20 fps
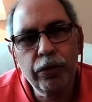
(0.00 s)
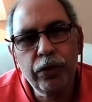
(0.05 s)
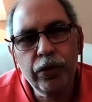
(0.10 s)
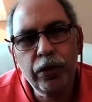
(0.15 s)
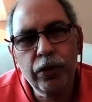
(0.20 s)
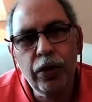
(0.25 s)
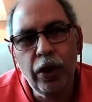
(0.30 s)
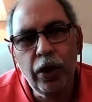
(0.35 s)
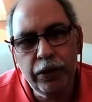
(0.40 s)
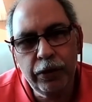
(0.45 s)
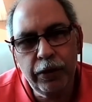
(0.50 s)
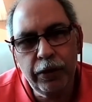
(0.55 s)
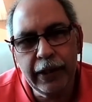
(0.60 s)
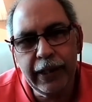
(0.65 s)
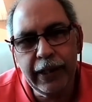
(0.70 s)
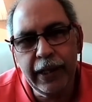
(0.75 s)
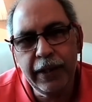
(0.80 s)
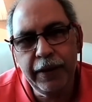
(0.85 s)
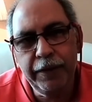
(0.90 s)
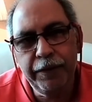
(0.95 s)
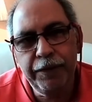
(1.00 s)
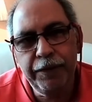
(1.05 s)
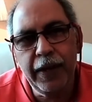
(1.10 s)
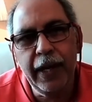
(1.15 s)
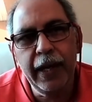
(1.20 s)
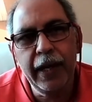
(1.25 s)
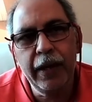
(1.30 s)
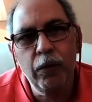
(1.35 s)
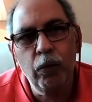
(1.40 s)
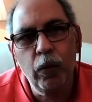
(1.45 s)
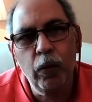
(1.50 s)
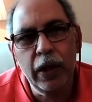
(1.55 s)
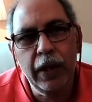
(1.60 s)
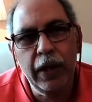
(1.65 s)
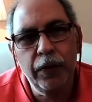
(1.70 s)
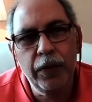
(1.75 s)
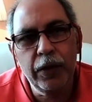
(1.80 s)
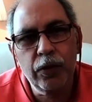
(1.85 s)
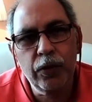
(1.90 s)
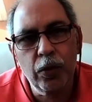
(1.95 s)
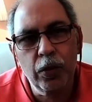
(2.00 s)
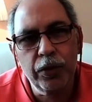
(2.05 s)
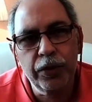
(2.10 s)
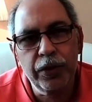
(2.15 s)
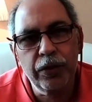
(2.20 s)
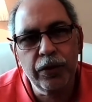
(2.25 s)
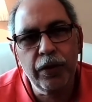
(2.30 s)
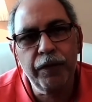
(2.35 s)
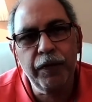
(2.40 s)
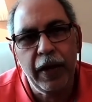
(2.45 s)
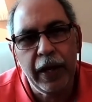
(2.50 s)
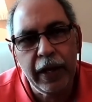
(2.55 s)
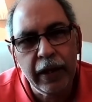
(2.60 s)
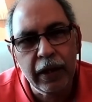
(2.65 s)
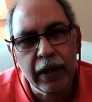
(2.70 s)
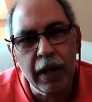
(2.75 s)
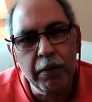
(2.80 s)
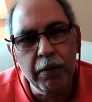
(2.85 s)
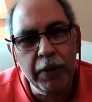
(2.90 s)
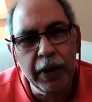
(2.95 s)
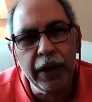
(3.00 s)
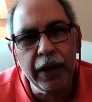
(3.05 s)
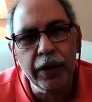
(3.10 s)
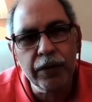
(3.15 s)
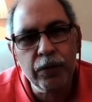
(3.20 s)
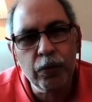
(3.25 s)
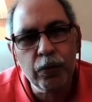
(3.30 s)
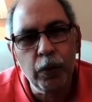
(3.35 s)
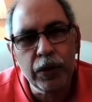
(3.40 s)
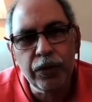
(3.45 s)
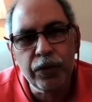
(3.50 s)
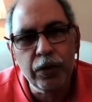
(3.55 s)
you got to identify where the sources of income is. Once